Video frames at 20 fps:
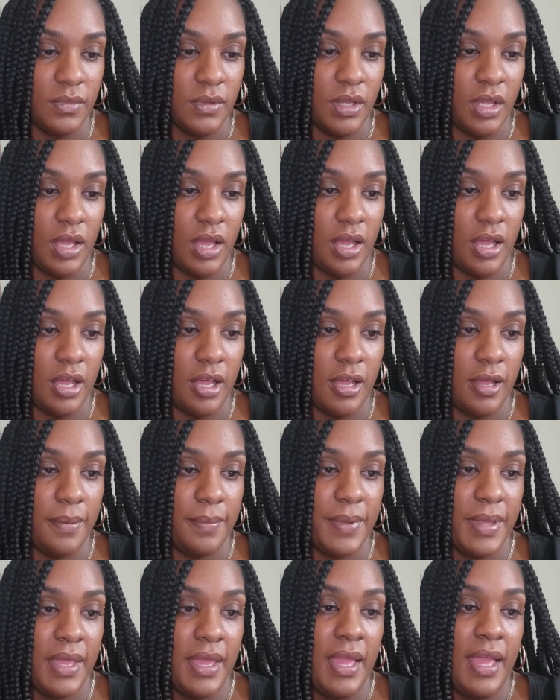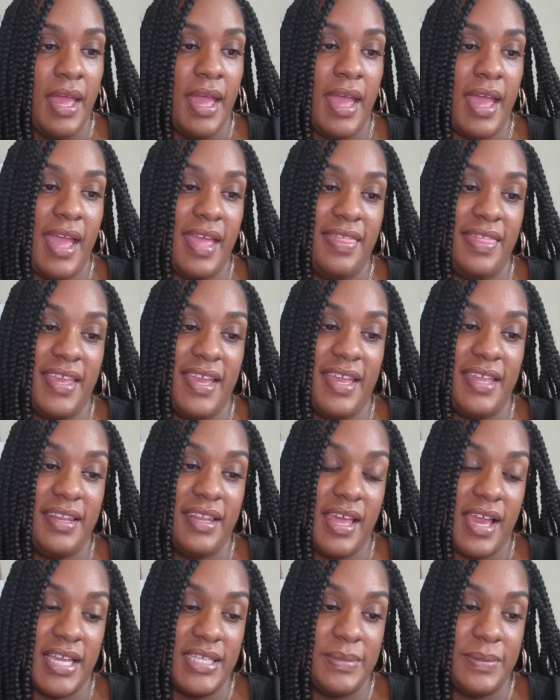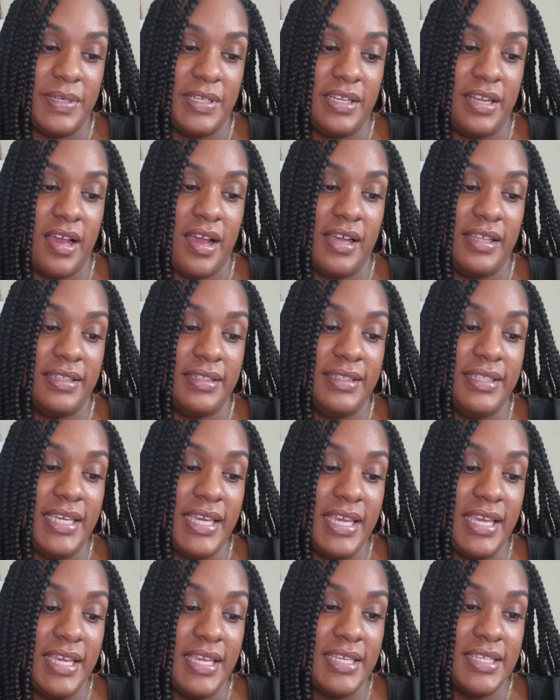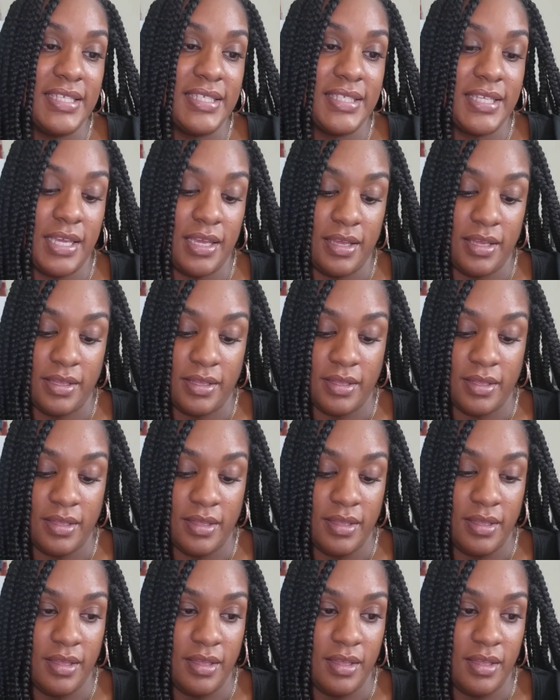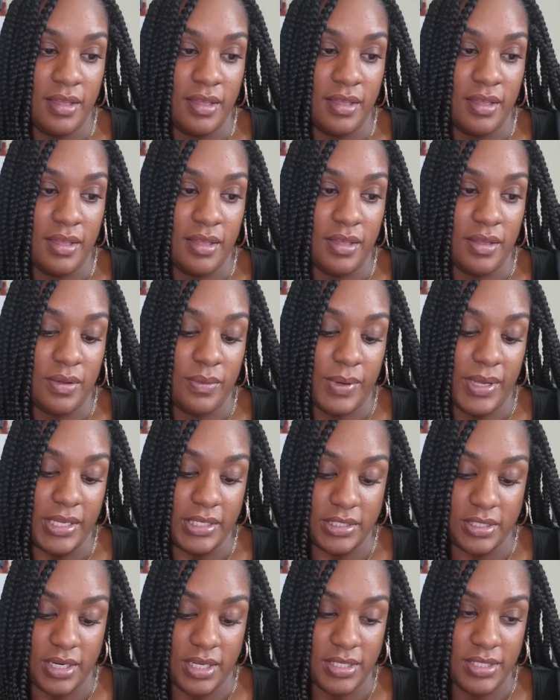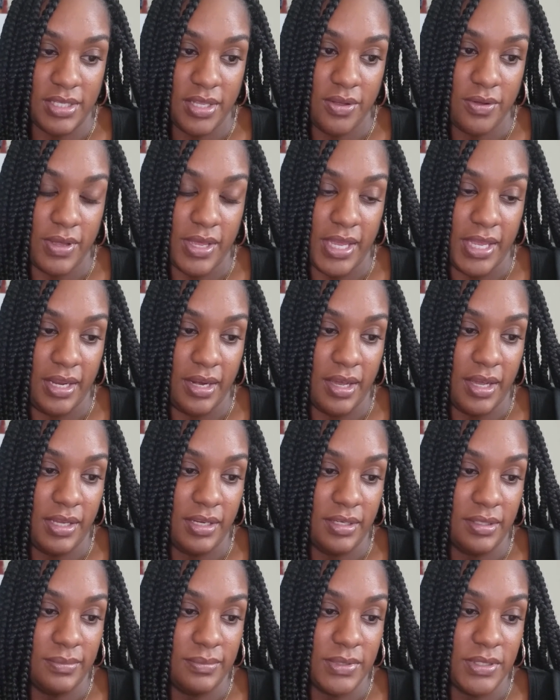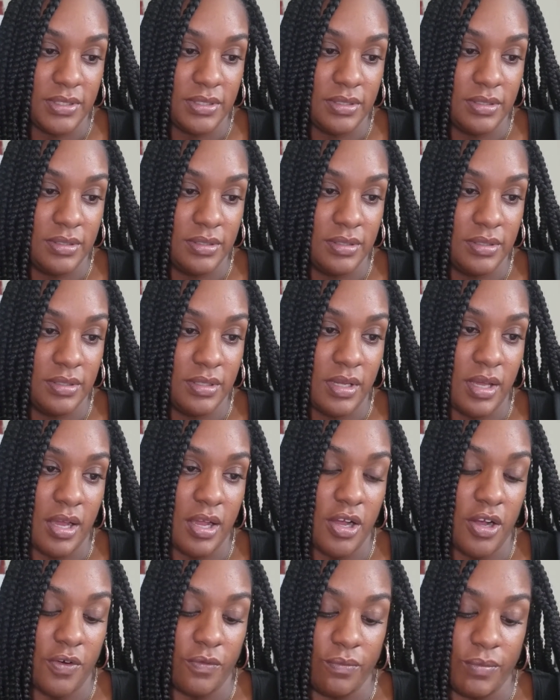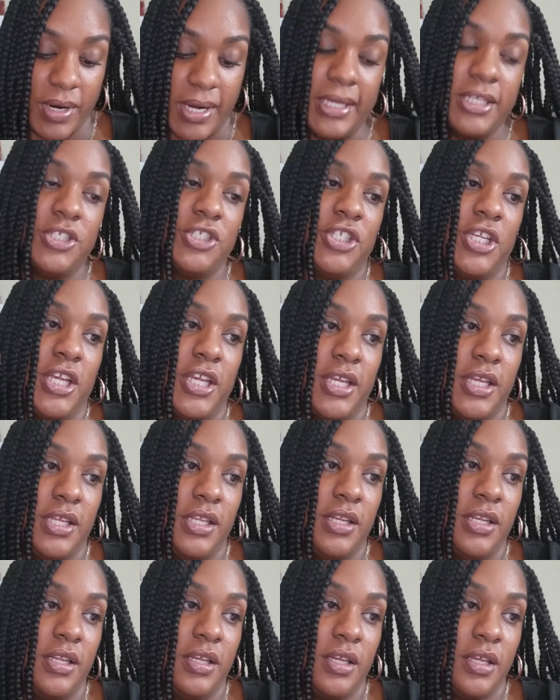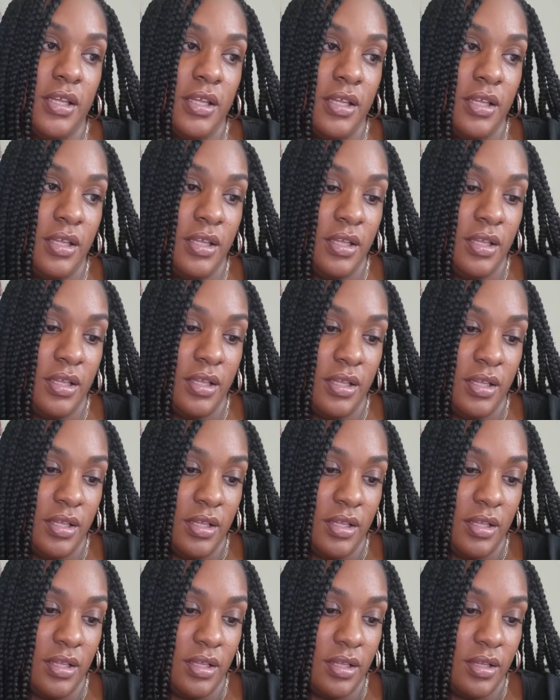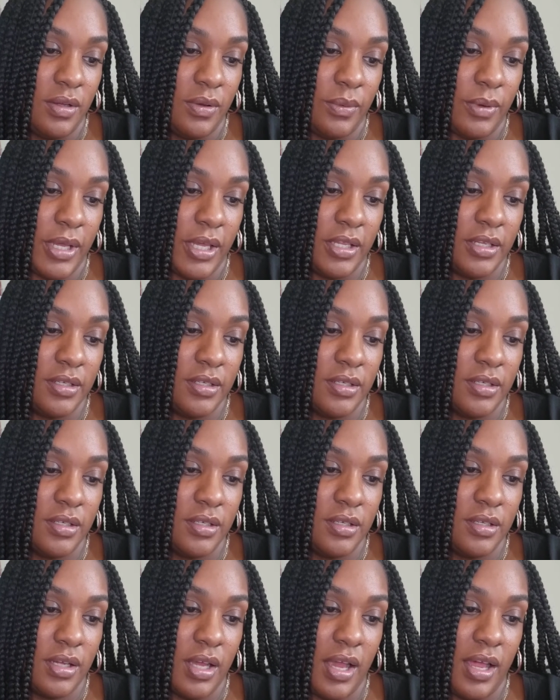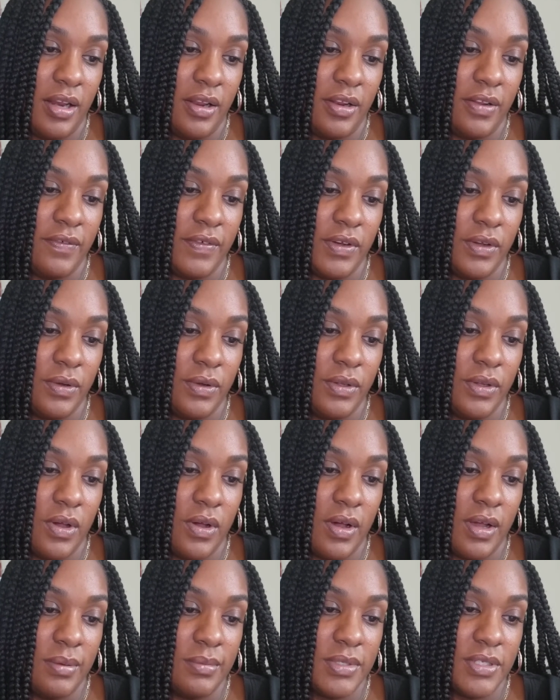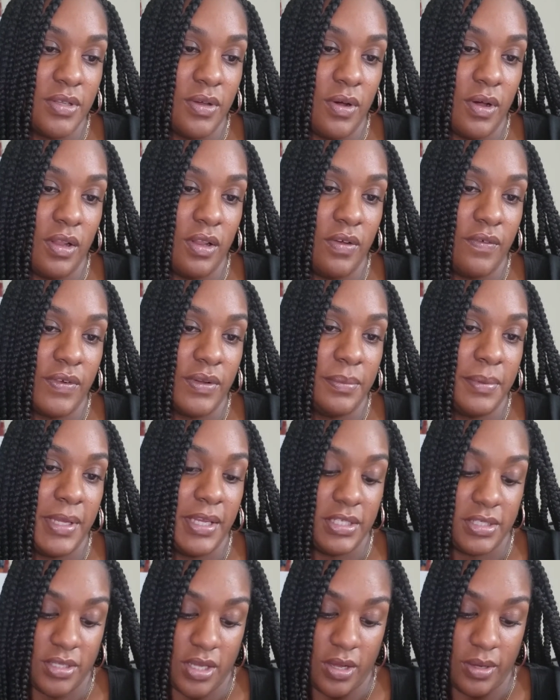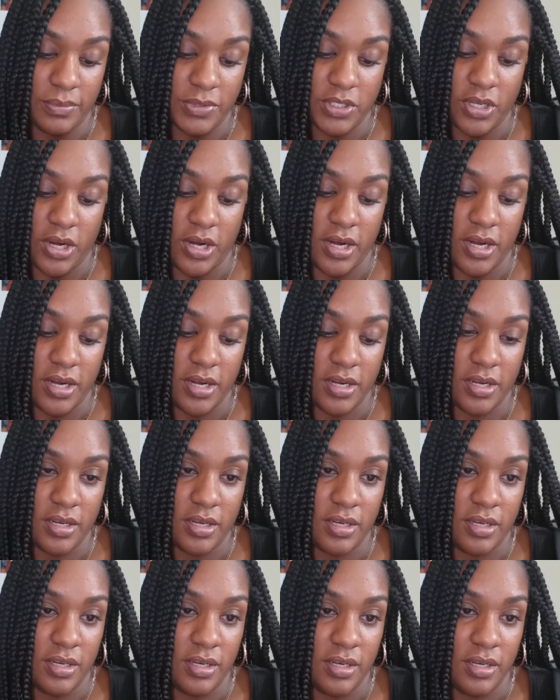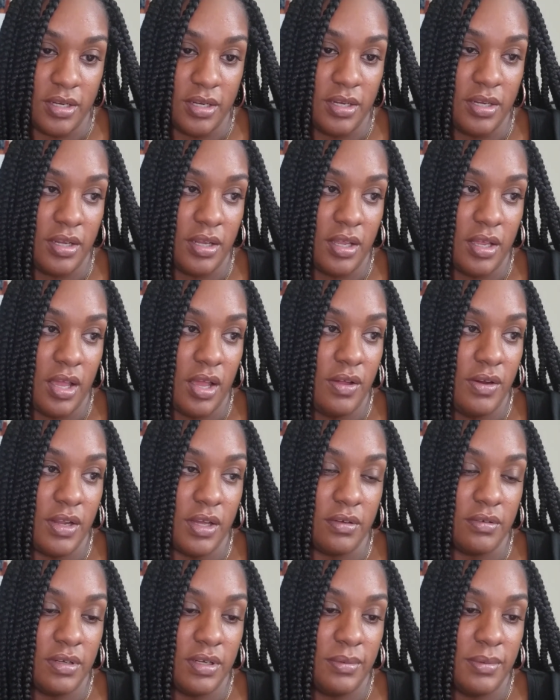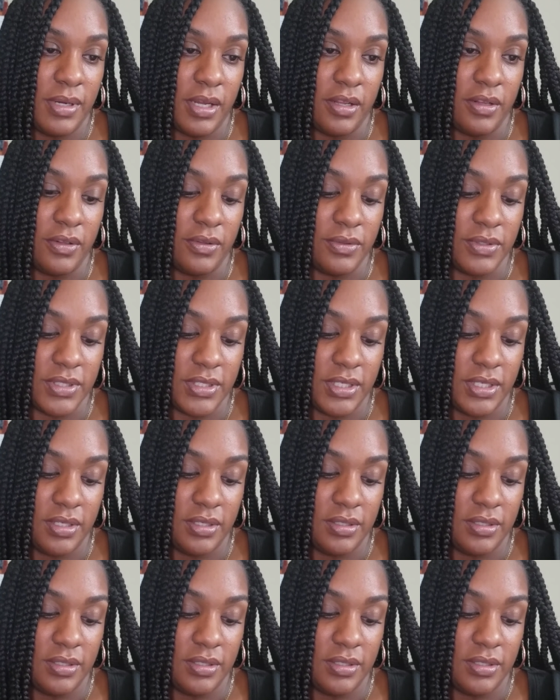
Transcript: Um, and then last but not least, wait, did I sell 8 items? Correction. Wait, I don't even know y'all. I'm so all over the place. I'm sorry. I don't know. I'm not losing it.